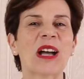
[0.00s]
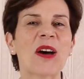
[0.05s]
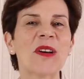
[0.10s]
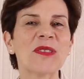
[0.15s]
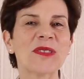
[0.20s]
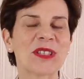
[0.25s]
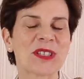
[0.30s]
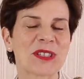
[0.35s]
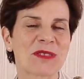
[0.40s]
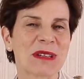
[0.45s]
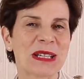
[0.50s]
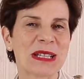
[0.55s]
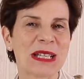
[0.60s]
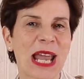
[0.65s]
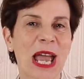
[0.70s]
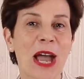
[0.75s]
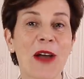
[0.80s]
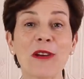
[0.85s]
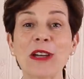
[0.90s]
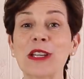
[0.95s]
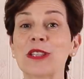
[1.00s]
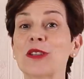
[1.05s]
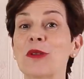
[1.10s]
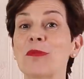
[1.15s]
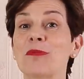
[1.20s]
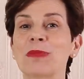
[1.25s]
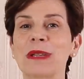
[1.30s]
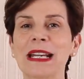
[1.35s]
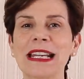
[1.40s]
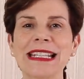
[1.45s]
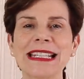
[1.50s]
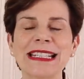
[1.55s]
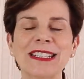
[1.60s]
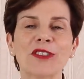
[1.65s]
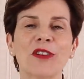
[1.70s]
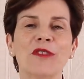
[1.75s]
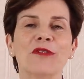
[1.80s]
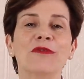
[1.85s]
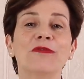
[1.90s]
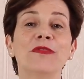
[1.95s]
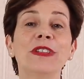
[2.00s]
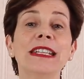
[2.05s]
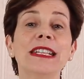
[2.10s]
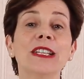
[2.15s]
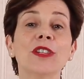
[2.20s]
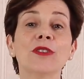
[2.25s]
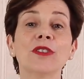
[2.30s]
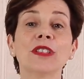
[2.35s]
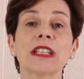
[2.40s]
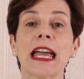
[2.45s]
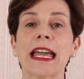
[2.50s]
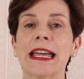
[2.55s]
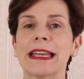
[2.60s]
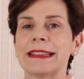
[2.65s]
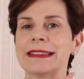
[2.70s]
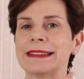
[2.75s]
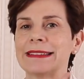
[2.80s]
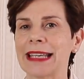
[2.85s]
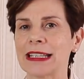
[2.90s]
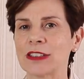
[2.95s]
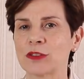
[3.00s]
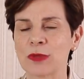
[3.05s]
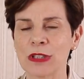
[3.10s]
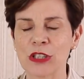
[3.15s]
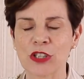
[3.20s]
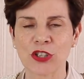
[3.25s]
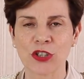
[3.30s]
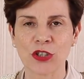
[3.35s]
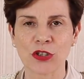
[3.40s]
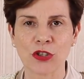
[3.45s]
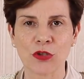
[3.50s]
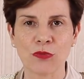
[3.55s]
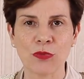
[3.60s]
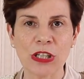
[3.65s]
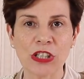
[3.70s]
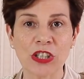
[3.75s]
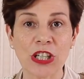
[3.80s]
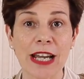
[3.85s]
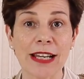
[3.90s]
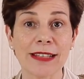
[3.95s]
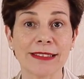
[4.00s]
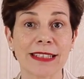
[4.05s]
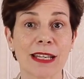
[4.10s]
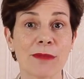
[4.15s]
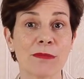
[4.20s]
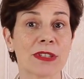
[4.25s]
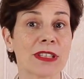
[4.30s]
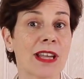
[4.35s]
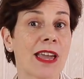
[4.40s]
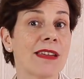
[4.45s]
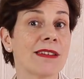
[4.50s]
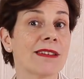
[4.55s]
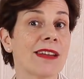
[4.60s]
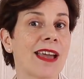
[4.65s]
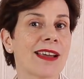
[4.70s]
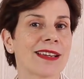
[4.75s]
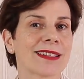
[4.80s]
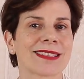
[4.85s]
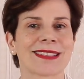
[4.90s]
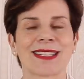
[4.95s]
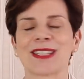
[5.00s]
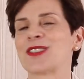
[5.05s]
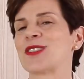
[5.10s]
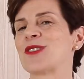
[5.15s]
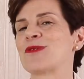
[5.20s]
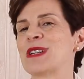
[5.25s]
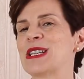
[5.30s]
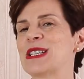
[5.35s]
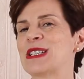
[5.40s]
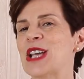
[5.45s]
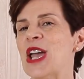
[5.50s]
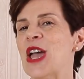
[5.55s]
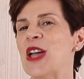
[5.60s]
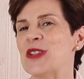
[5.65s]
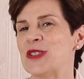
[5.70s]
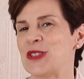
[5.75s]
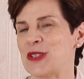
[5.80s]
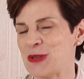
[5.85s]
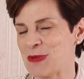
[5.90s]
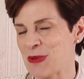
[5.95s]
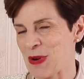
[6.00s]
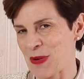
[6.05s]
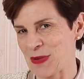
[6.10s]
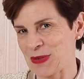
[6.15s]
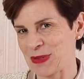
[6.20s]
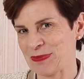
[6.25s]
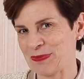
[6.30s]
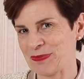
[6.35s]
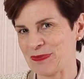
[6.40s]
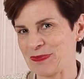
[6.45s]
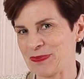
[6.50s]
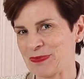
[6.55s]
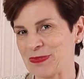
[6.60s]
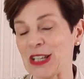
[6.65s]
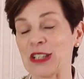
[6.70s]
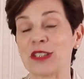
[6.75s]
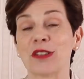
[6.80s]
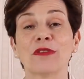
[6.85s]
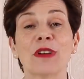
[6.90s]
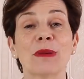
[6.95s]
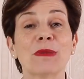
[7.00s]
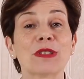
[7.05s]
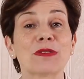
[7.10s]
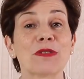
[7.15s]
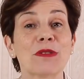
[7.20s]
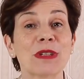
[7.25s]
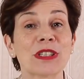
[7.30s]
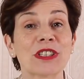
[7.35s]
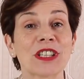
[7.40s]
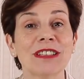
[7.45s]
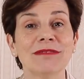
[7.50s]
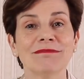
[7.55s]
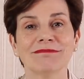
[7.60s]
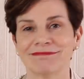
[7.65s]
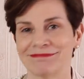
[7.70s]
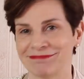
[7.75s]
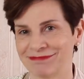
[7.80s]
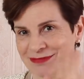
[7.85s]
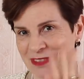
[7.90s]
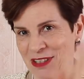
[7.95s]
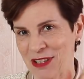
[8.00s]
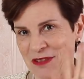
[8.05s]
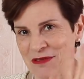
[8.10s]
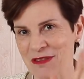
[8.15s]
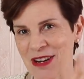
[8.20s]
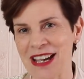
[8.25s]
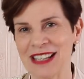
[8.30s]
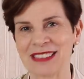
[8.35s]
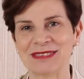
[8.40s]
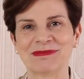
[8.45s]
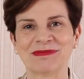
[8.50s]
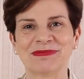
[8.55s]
On screen now is a playlist of videos that will show you which items and accessories to own. Thank you very much for watching. Au revoir.